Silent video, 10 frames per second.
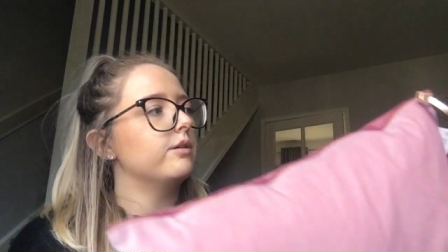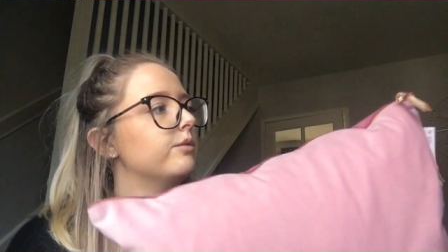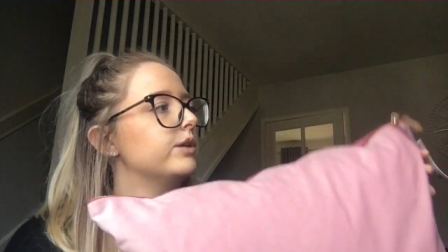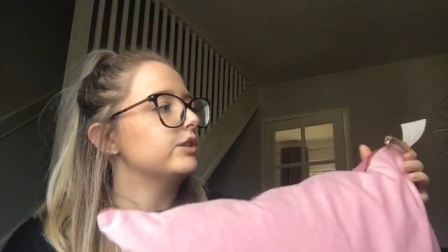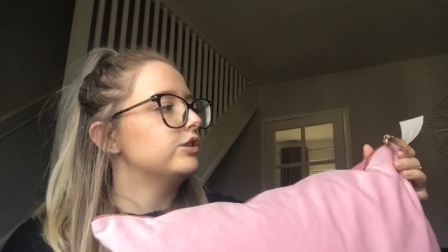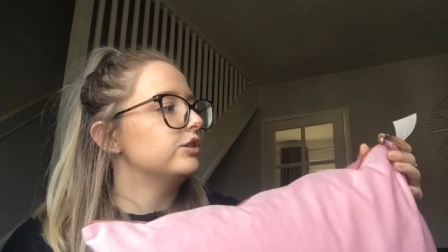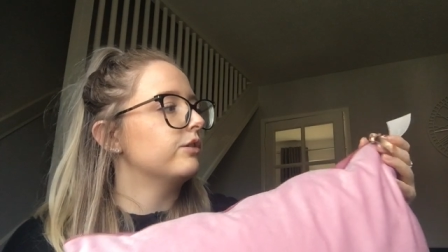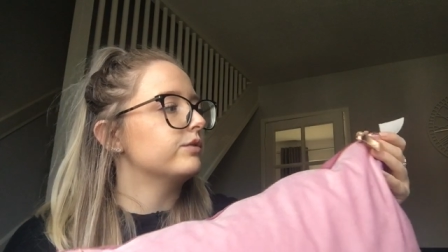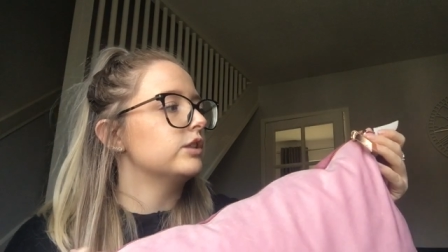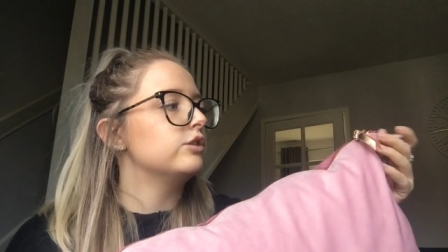which
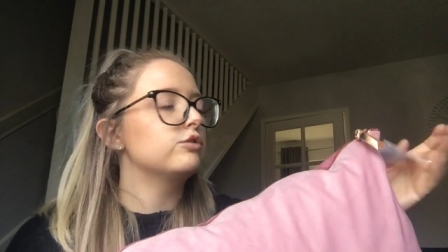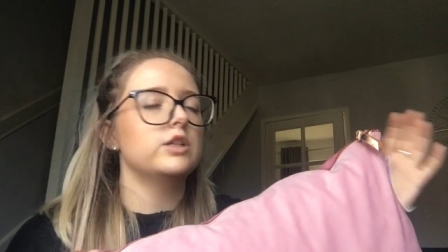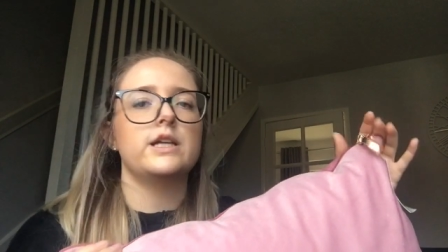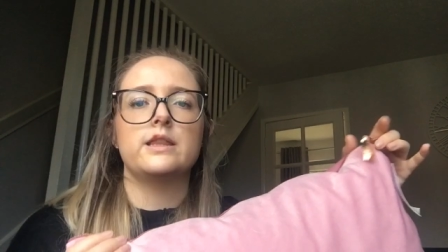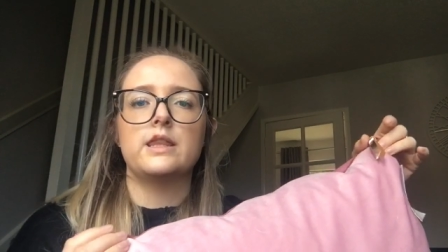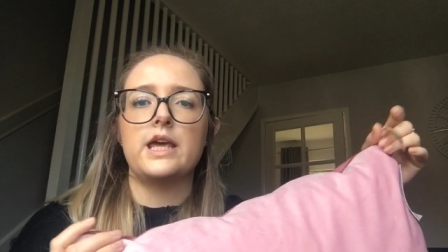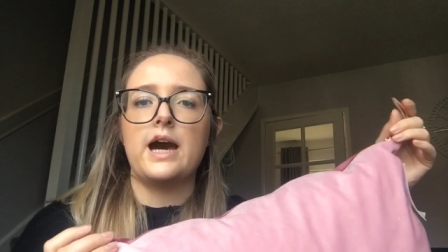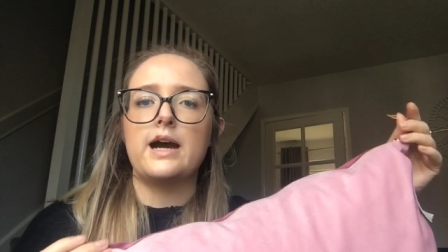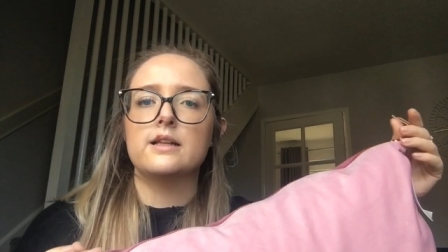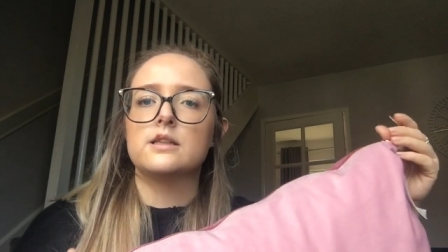obviously usually they
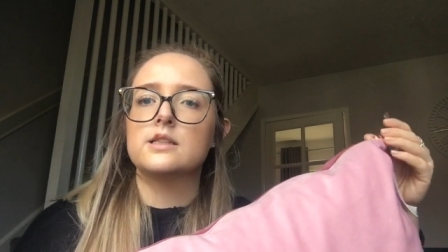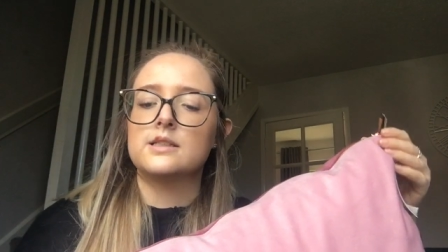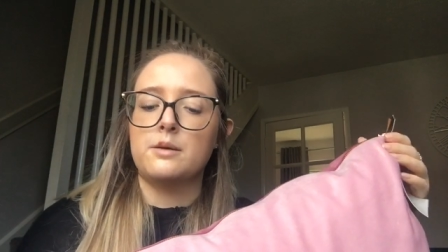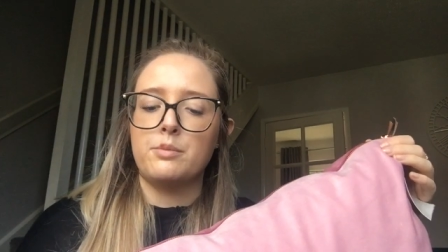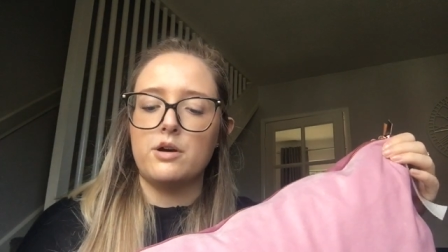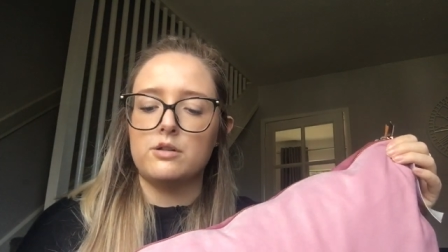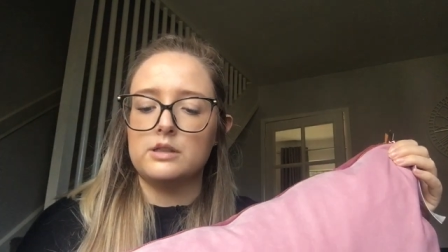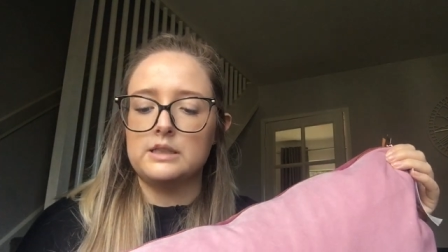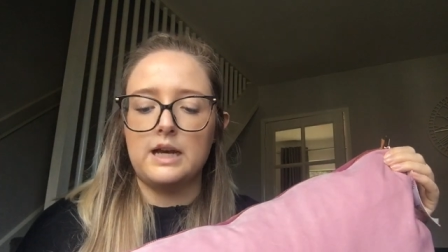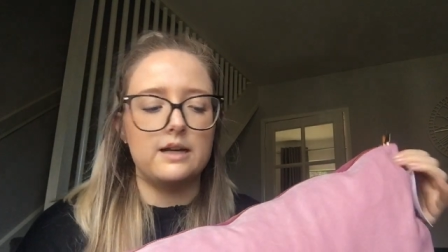hide the zipper on
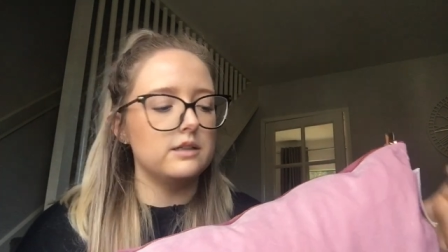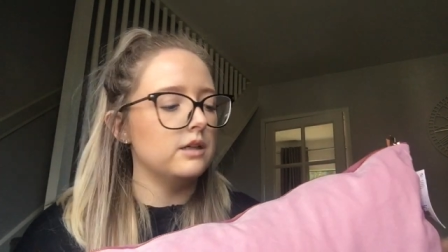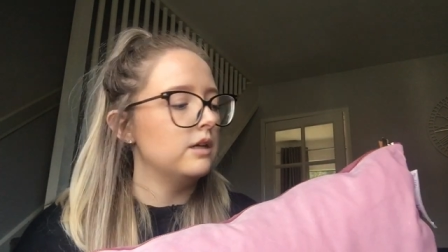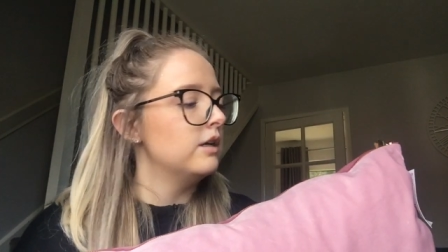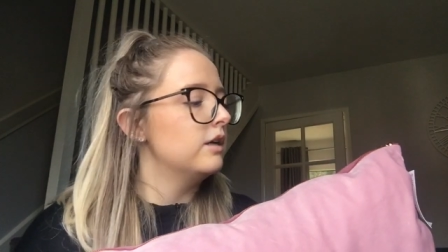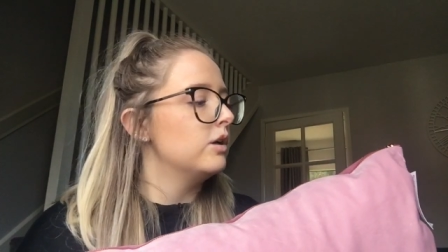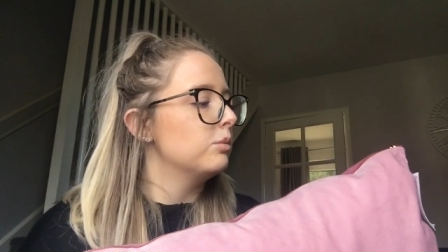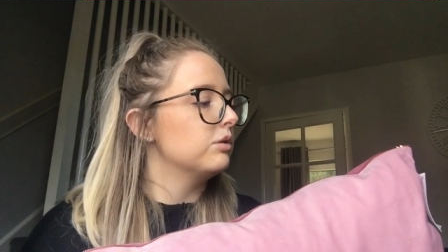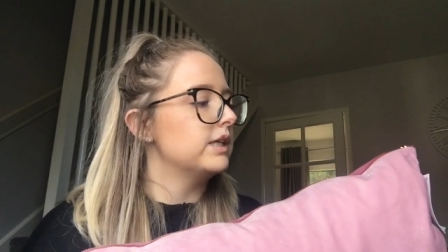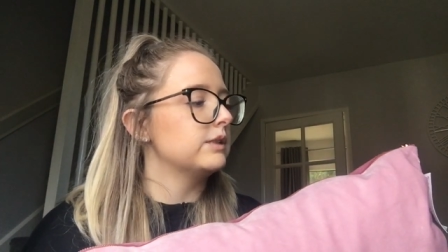the side,
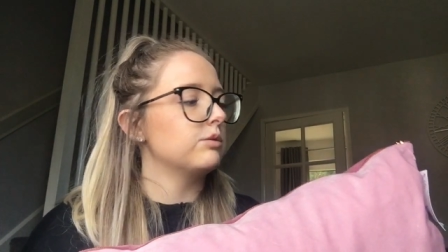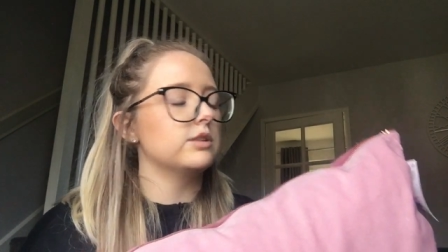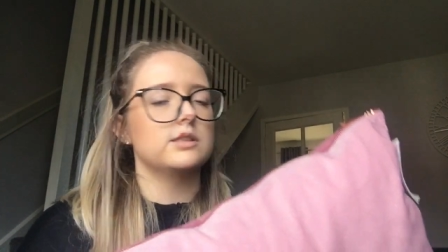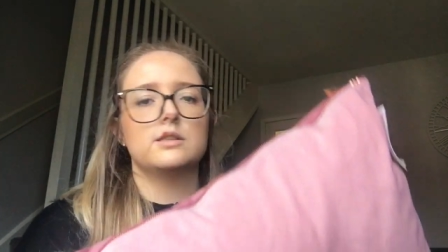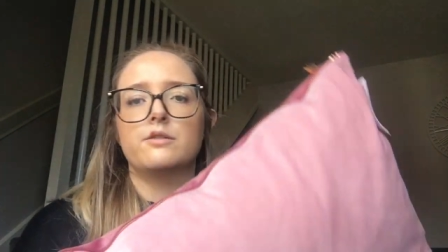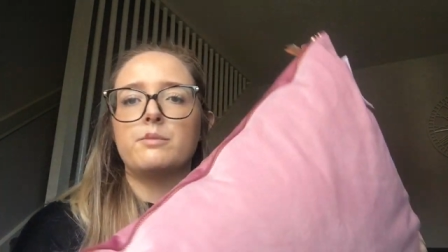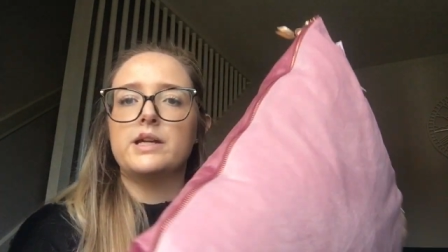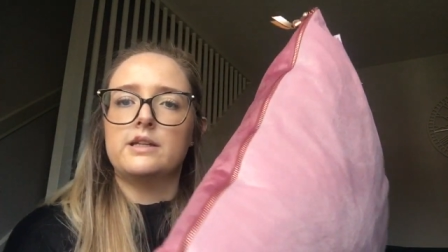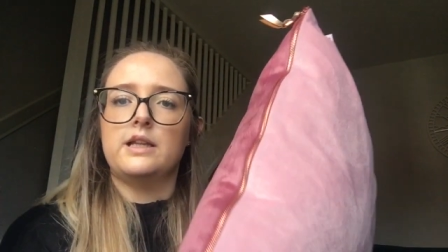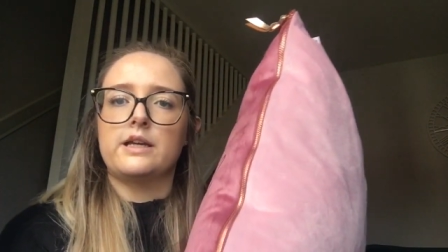but this one's, they've
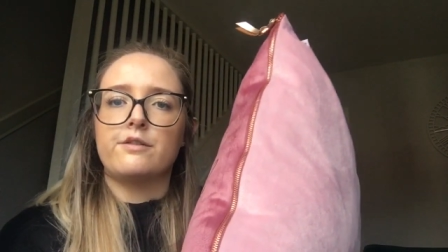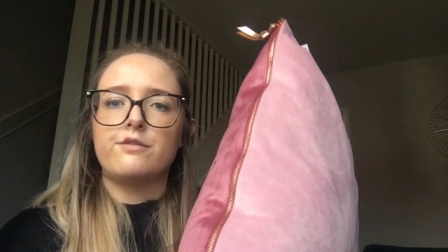made it like a